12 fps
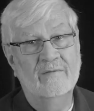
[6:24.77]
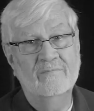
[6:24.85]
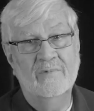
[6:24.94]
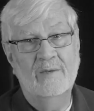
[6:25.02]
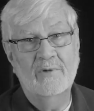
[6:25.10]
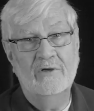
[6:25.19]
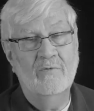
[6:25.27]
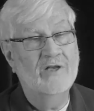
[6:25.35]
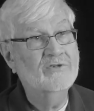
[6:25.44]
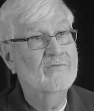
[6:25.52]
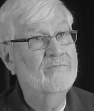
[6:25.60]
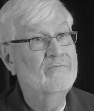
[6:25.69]
anybody who
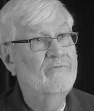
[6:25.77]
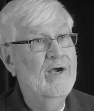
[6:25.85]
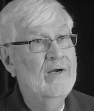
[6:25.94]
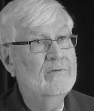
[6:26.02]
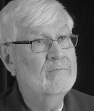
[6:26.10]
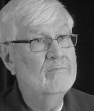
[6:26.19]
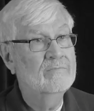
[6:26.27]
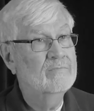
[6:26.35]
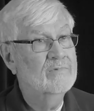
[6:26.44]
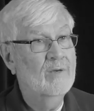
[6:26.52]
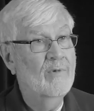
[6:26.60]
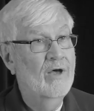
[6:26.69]
wants to fire it,
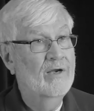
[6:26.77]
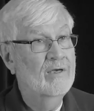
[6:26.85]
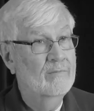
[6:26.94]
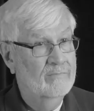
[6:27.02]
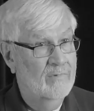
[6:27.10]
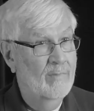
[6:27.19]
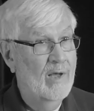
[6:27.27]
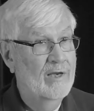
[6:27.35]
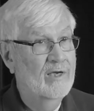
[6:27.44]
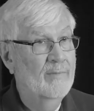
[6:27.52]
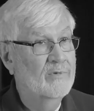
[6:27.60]
come on up.